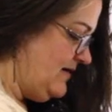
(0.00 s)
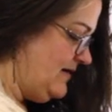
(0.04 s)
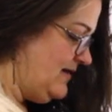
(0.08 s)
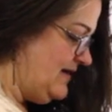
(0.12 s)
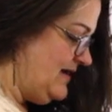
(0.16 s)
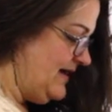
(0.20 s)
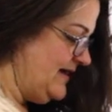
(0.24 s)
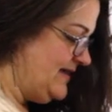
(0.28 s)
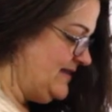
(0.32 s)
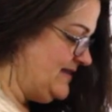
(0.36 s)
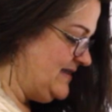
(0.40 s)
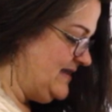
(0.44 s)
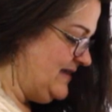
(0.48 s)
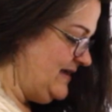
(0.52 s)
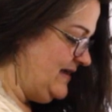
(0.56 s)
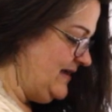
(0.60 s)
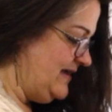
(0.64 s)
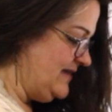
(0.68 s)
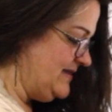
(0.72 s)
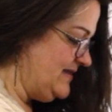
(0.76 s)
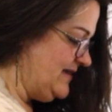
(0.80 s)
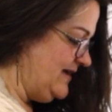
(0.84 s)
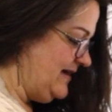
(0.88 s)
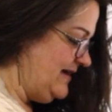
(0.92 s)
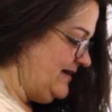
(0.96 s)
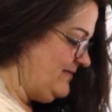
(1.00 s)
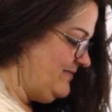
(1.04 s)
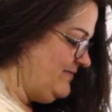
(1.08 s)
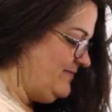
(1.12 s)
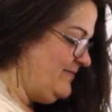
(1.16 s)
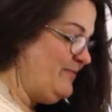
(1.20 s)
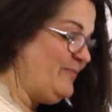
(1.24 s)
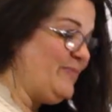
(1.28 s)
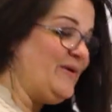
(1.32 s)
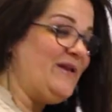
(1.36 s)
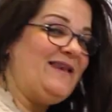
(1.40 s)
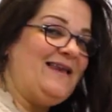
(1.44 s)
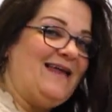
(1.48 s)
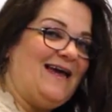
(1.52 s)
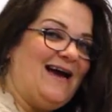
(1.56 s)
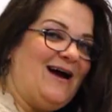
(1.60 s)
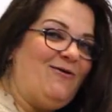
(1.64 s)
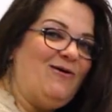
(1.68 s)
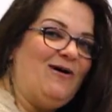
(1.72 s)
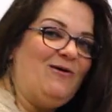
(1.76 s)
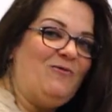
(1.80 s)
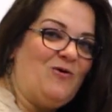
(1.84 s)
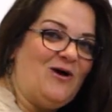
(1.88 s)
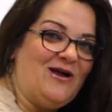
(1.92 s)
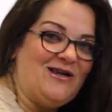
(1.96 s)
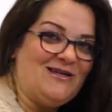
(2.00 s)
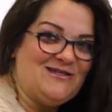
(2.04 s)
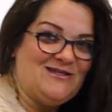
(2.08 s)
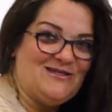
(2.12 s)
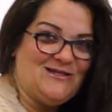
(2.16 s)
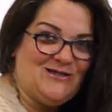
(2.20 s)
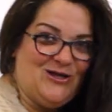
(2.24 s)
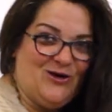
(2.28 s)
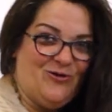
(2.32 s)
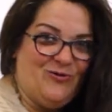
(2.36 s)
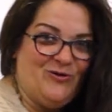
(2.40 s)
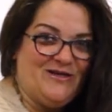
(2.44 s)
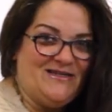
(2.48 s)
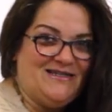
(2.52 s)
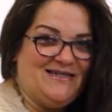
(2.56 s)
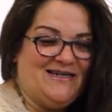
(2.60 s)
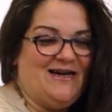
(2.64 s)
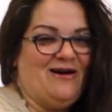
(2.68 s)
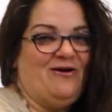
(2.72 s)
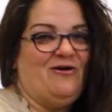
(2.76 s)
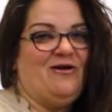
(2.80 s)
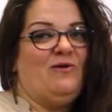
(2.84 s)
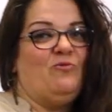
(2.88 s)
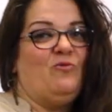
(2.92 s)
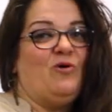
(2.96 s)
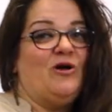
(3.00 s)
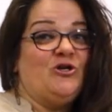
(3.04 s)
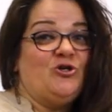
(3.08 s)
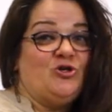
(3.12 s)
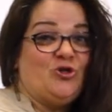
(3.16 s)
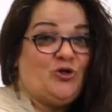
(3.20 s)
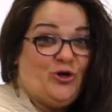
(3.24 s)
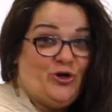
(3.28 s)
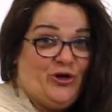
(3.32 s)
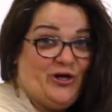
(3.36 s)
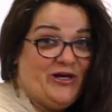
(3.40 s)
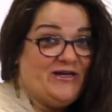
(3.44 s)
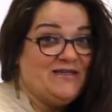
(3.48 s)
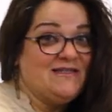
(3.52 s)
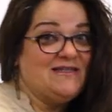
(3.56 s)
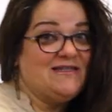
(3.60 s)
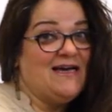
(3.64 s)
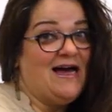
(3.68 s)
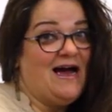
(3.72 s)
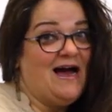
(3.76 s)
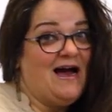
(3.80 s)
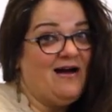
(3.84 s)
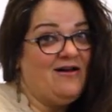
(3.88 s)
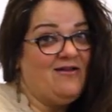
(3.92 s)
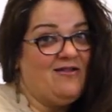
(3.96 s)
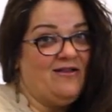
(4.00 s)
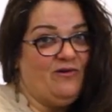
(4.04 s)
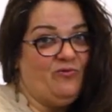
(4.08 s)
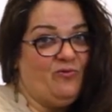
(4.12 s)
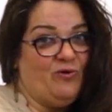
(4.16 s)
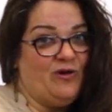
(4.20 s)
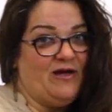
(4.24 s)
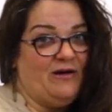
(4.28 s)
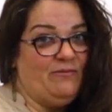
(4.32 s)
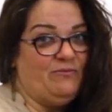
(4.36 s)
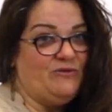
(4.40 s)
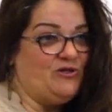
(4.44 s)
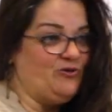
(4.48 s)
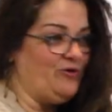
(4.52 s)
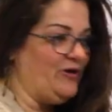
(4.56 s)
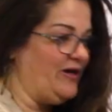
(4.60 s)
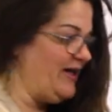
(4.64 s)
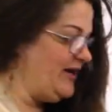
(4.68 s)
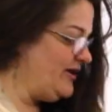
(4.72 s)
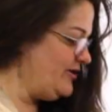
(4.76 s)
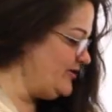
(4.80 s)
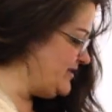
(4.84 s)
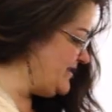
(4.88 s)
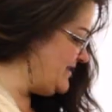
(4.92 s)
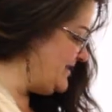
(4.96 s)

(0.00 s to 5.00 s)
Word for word: nice and easy. But now I want to slow it down. I want to show you exactly what I'm doing here